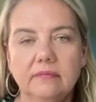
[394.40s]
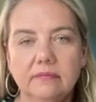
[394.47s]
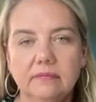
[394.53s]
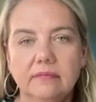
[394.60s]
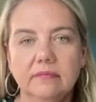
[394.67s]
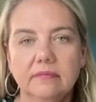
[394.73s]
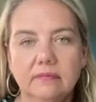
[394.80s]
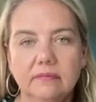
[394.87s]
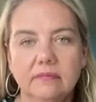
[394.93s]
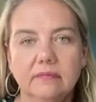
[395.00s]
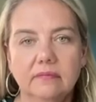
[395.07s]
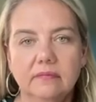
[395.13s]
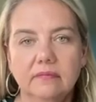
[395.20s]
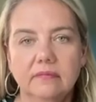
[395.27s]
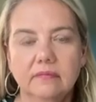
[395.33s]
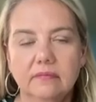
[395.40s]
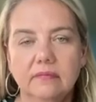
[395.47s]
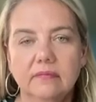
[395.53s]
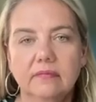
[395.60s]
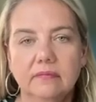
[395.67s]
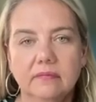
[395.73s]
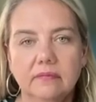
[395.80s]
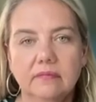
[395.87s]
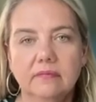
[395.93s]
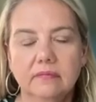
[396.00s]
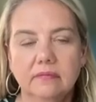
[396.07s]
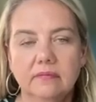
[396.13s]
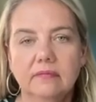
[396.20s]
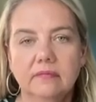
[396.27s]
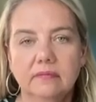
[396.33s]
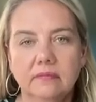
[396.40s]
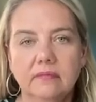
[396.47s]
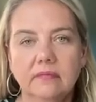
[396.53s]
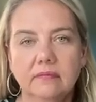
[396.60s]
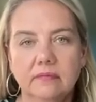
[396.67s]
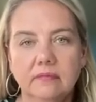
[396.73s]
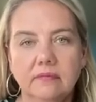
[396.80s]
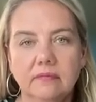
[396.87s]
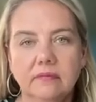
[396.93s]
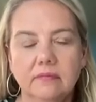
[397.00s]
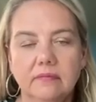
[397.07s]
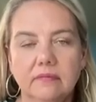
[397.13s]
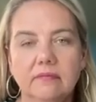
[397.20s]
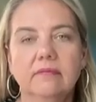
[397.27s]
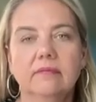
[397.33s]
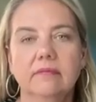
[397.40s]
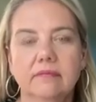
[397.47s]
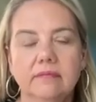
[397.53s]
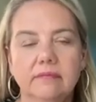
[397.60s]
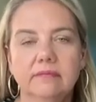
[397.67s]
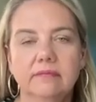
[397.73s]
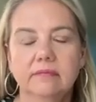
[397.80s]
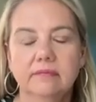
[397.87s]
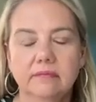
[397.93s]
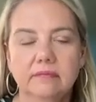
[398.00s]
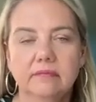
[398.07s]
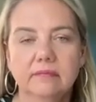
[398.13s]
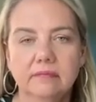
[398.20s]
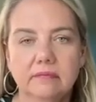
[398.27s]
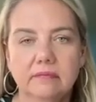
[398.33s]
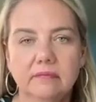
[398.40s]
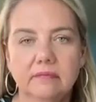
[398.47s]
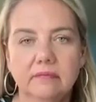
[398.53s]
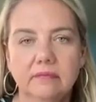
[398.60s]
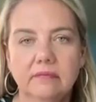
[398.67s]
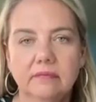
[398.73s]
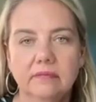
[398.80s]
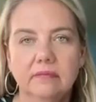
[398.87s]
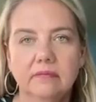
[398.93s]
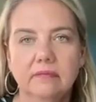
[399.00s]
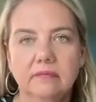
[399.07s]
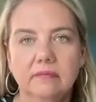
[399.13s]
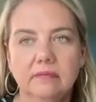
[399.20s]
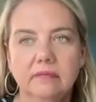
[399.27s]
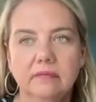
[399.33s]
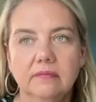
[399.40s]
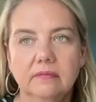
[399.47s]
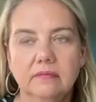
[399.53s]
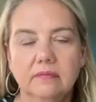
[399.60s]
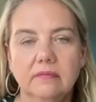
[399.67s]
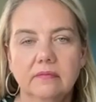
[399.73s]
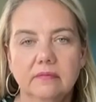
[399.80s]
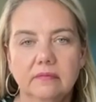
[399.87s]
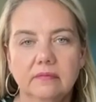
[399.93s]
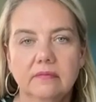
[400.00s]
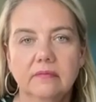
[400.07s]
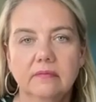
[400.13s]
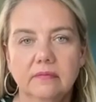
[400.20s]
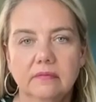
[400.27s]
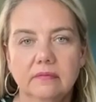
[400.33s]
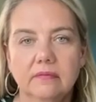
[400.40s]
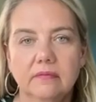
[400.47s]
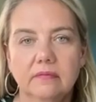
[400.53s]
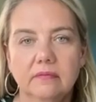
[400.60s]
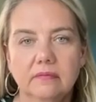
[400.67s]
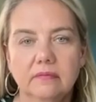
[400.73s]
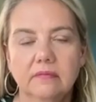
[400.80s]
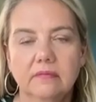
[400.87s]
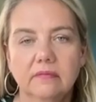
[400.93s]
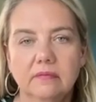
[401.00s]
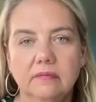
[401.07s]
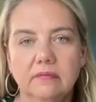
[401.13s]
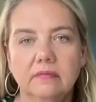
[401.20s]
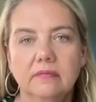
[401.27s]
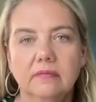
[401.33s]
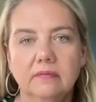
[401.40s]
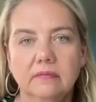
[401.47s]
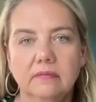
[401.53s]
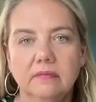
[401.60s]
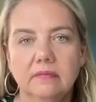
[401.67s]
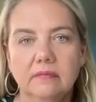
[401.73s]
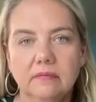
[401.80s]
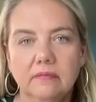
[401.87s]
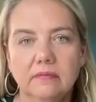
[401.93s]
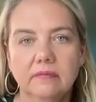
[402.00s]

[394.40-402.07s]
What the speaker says: The person shown says nothing.